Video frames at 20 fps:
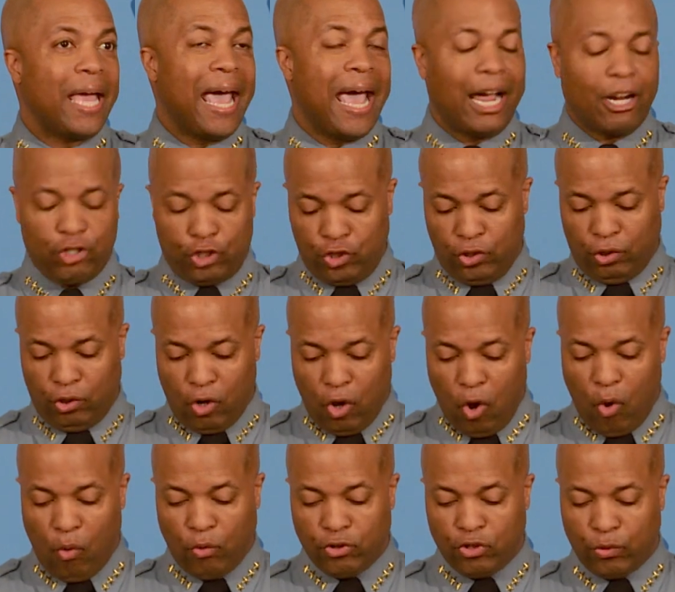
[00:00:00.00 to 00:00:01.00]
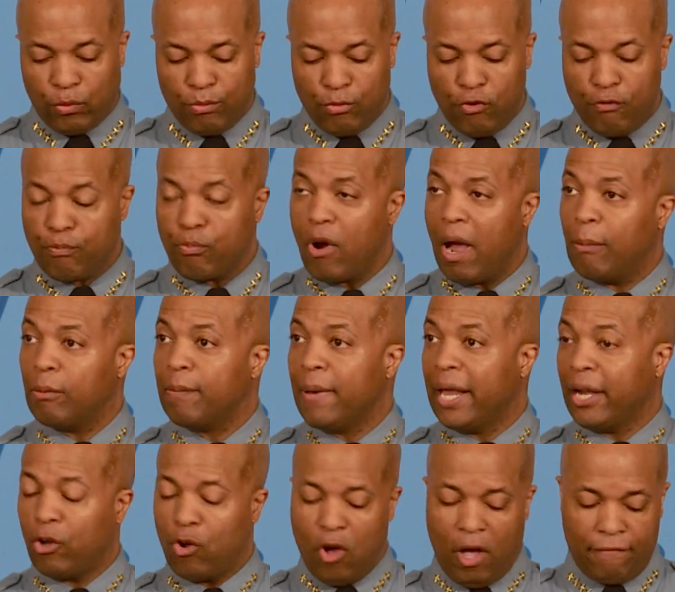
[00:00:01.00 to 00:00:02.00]
action alone to remove
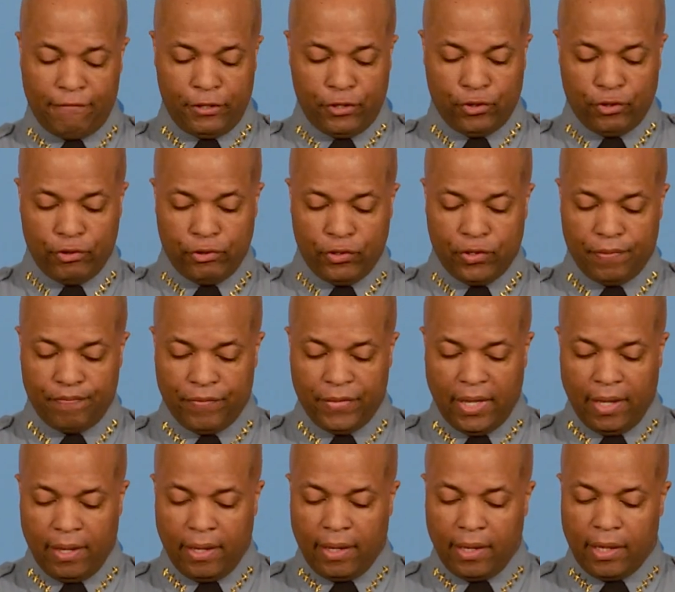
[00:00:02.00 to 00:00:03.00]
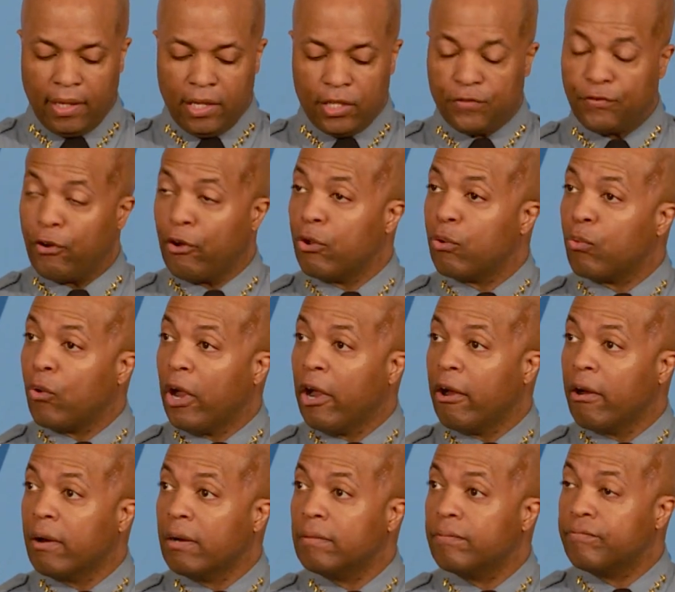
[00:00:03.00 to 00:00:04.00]
problematic officers is very
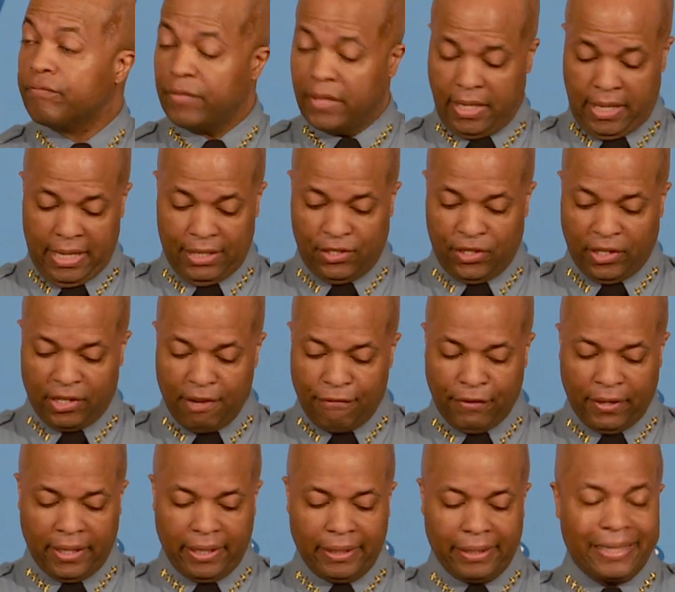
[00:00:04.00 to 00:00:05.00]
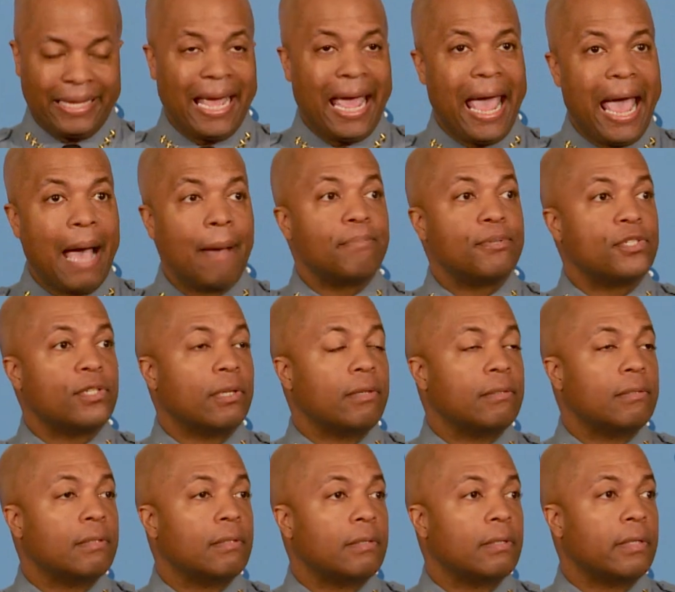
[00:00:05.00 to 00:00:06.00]
rare and significantly
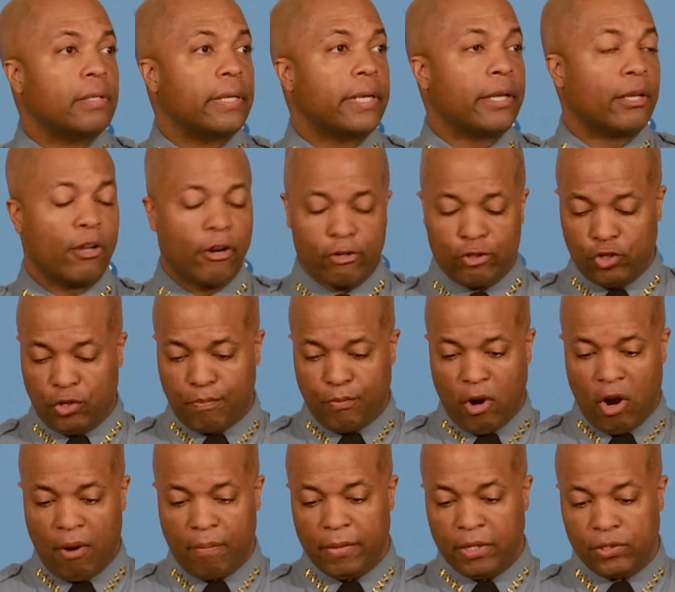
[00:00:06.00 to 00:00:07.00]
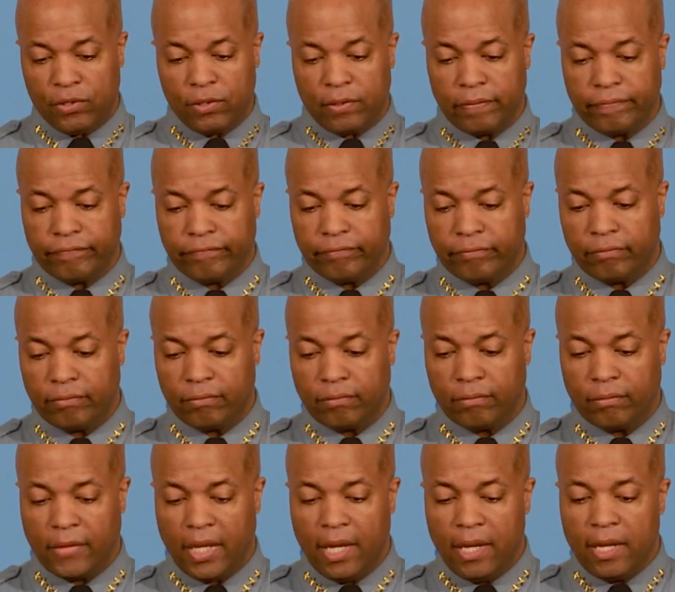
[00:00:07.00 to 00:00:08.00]
absent in larger departments.
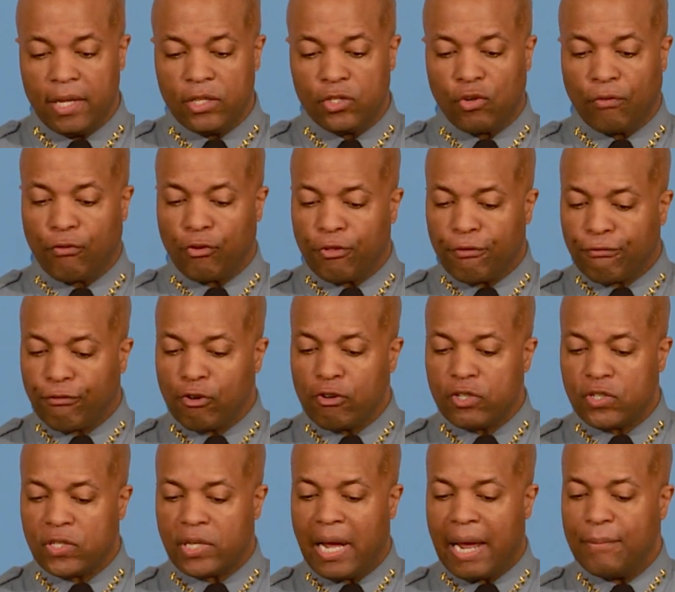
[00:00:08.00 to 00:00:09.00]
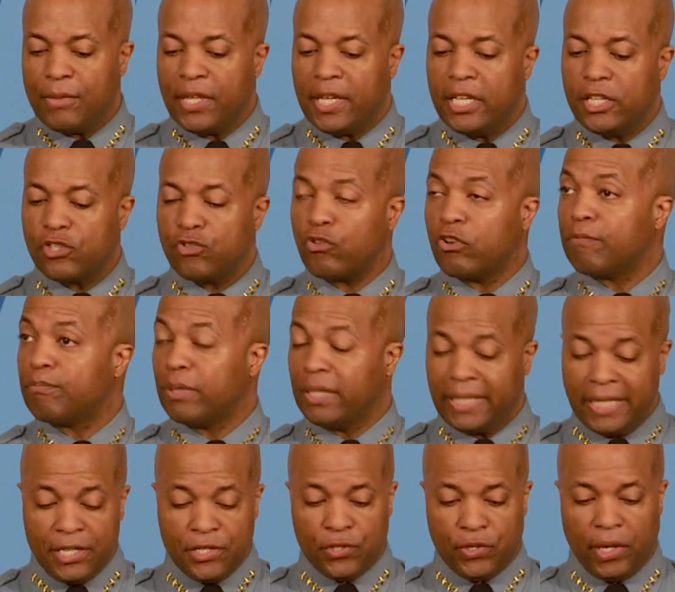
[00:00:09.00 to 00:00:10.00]
So for the first time in the history of
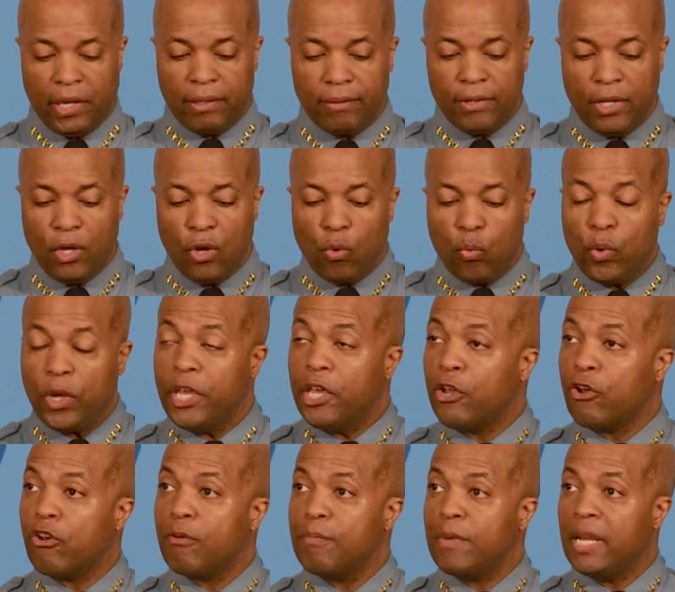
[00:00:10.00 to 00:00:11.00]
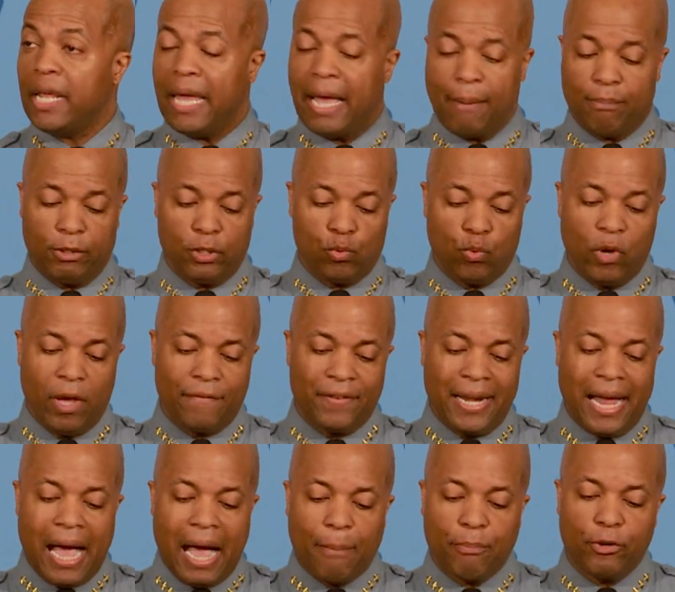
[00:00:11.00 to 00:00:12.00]
policing, we here in Minneapolis will have
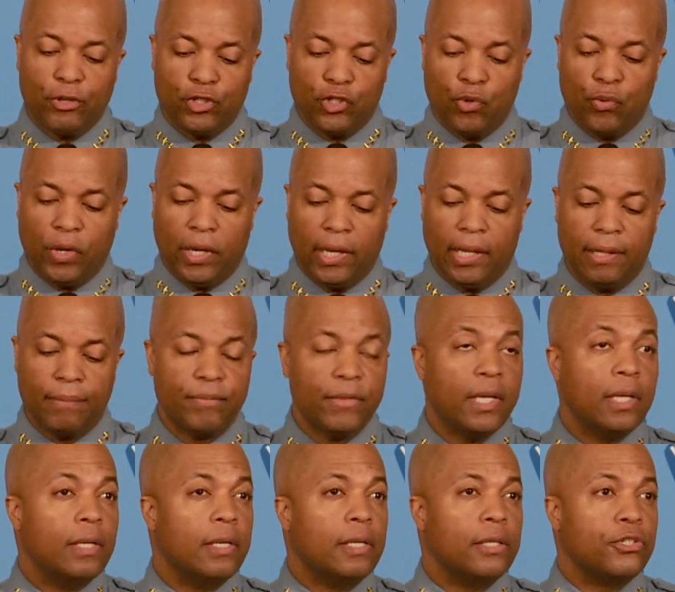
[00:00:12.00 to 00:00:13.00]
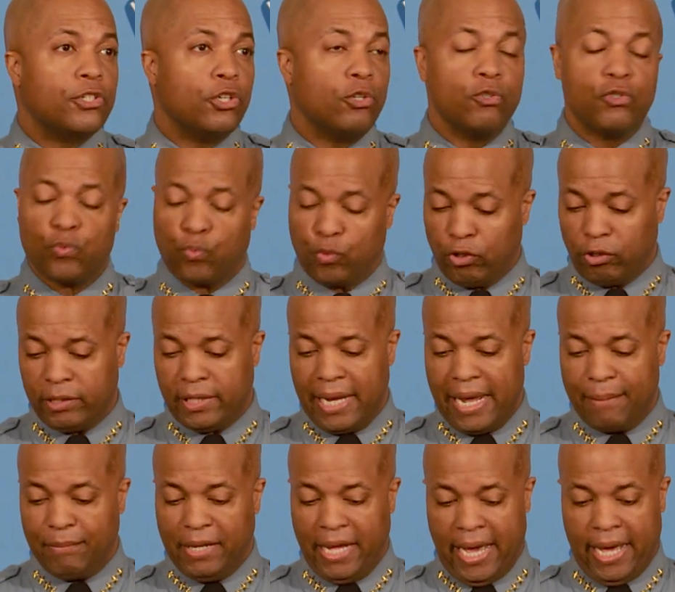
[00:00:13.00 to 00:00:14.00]
an opportunity to use
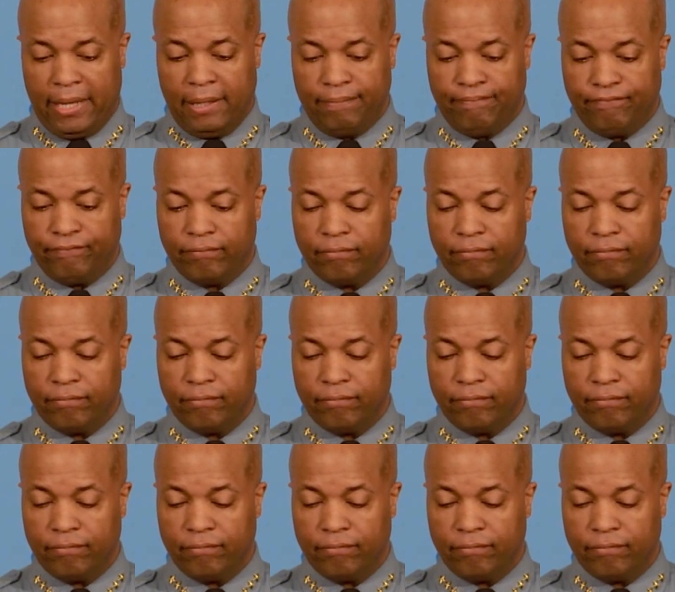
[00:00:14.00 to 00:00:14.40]
real-time data